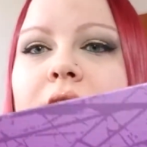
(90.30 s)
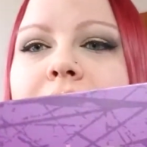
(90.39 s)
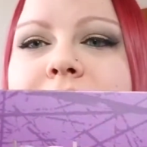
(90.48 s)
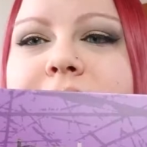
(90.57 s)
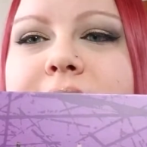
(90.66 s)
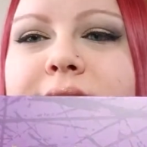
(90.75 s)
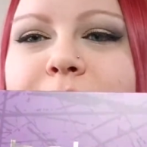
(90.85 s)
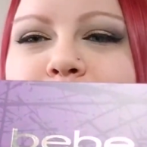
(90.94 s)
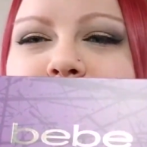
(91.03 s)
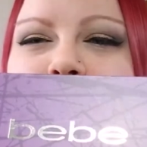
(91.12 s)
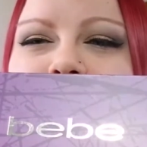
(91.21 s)
it's the
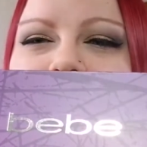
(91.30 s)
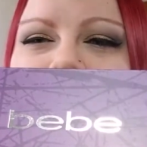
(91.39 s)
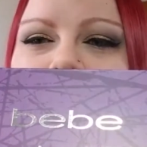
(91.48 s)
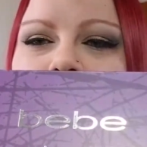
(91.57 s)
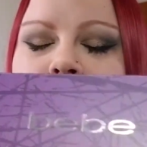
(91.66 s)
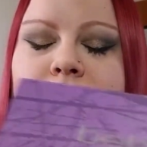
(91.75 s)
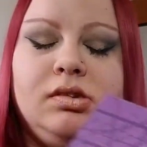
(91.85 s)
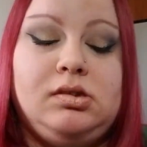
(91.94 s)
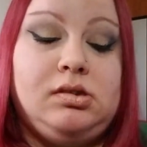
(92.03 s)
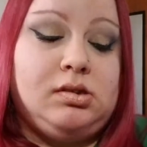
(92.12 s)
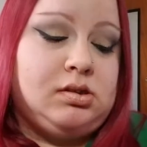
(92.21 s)
BB
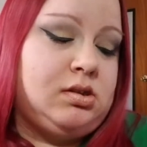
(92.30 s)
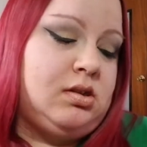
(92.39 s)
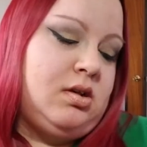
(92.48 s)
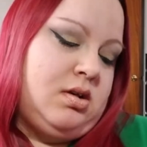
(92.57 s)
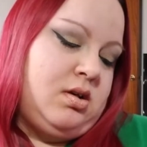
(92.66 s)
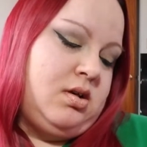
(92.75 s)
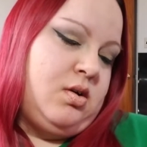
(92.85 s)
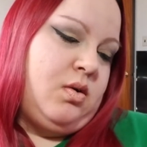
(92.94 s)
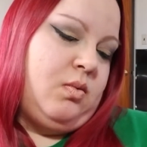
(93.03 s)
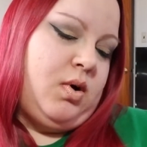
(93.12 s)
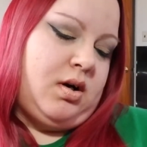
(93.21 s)

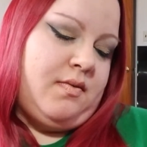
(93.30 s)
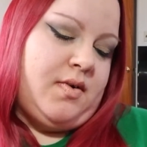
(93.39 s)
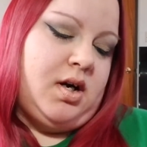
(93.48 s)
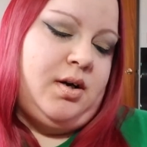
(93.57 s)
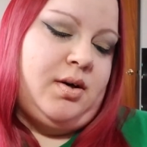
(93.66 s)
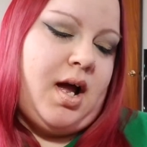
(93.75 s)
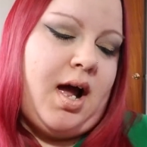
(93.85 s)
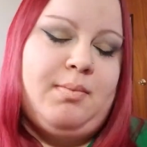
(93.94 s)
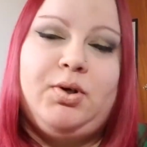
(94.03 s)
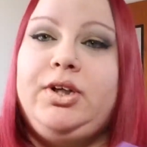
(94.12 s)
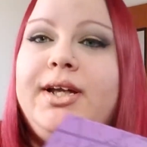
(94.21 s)
Work of Art eye
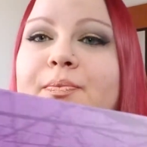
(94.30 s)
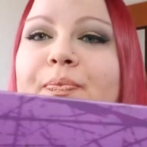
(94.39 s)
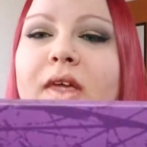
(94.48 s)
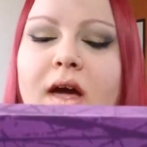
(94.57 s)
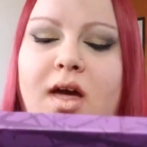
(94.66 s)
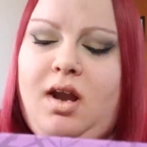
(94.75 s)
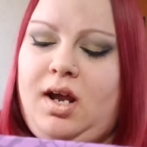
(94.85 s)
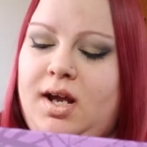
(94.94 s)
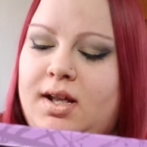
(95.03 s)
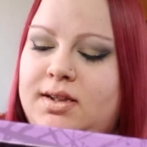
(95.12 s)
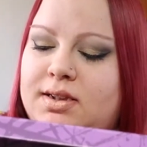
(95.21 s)
booklet, and I
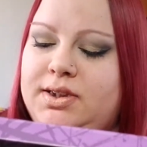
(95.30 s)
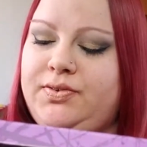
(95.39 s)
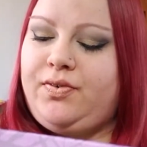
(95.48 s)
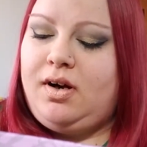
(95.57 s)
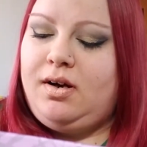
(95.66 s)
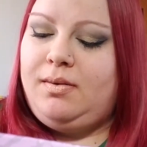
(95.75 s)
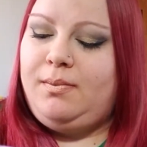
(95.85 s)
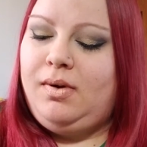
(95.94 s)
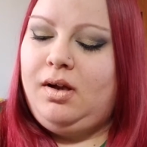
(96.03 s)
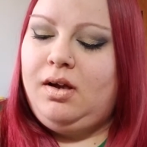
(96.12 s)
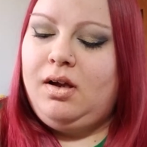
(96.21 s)
got this from
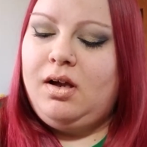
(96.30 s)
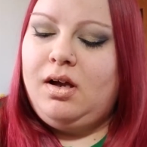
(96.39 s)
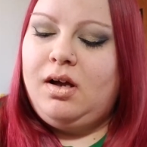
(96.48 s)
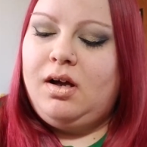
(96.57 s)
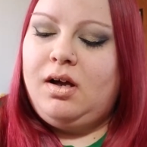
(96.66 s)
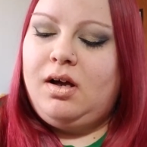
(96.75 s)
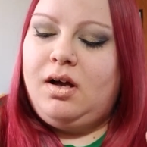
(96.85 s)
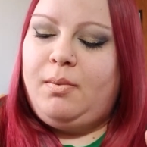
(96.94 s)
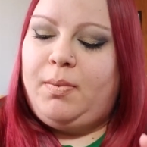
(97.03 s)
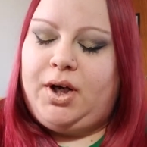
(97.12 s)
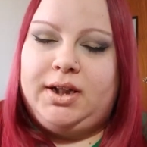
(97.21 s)

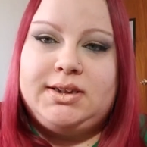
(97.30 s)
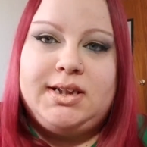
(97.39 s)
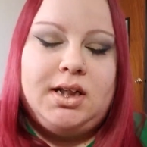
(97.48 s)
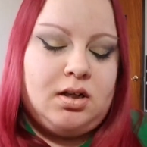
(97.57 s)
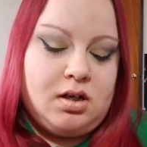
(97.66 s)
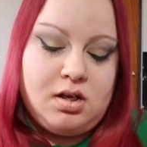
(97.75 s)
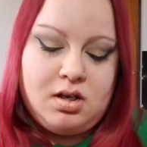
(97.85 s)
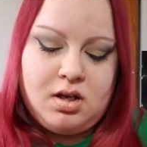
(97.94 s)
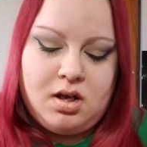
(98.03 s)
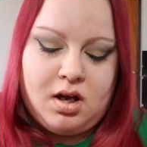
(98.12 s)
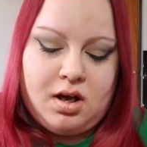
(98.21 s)
Burlington.
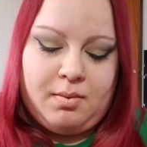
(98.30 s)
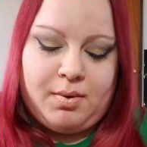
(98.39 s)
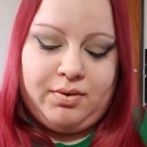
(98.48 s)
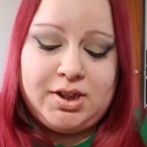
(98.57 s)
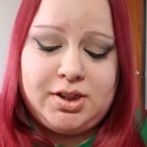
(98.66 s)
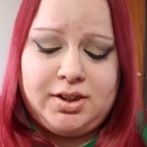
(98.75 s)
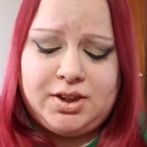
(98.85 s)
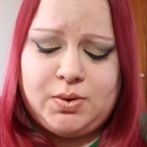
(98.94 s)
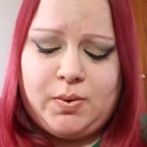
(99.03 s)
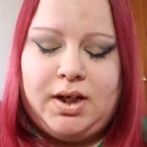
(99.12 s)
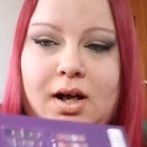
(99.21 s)
Originally it's
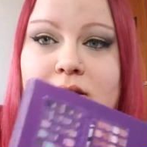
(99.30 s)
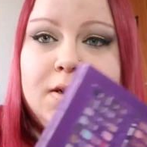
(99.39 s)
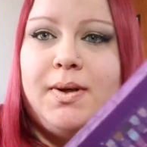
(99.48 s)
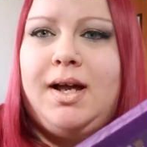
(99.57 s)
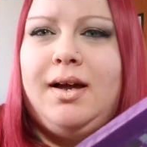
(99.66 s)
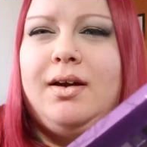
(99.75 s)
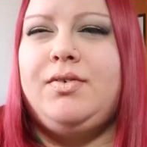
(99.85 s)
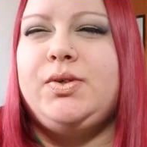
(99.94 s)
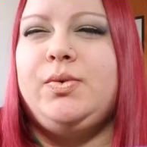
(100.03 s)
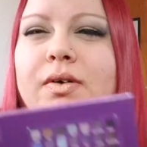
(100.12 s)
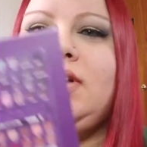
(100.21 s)
$20, but I got it for
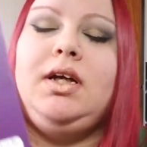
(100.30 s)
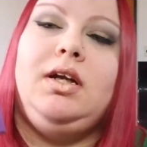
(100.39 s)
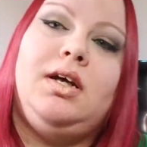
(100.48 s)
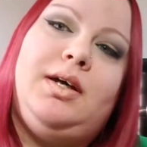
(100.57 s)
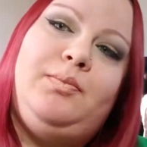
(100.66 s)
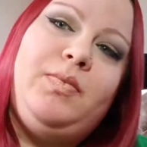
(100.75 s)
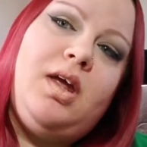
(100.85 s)
$12.99,